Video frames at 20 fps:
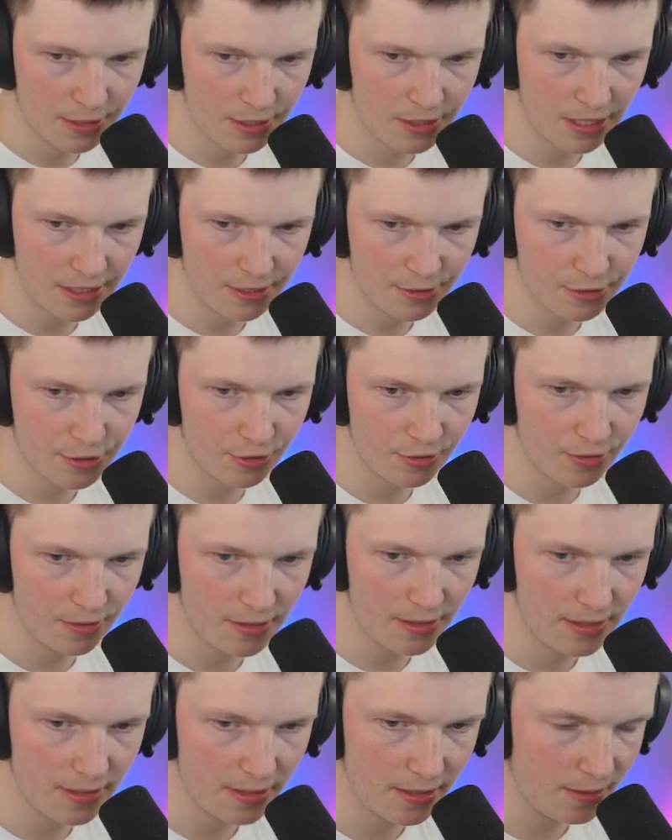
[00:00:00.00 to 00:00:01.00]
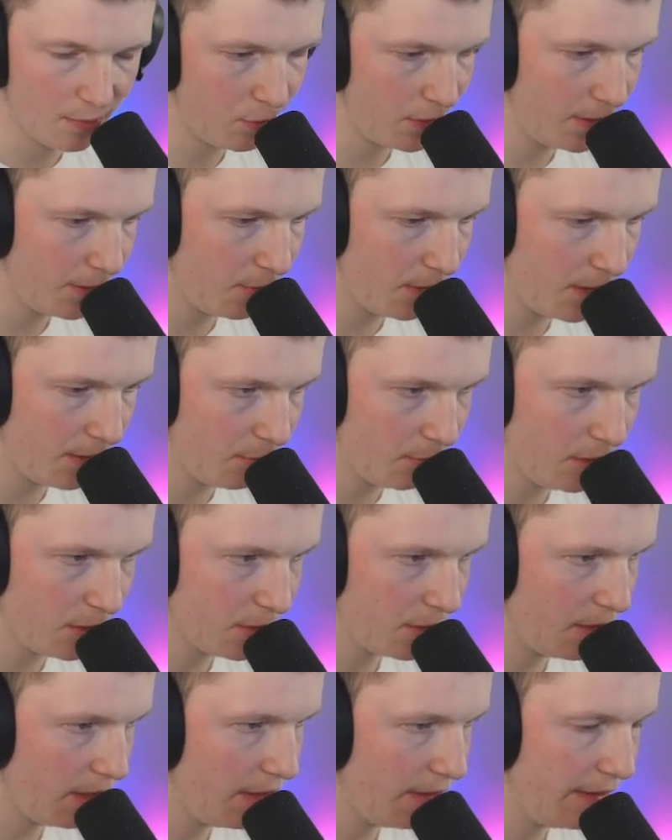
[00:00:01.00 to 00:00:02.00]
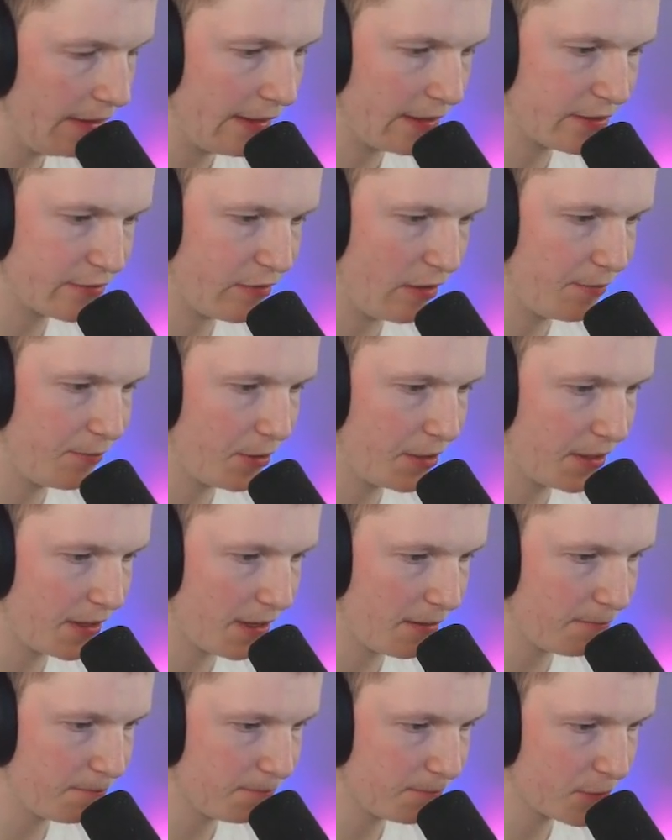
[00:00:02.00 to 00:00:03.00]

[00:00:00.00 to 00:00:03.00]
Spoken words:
Can you show when you want? We'll do that on the next slide, buddy. Yeah.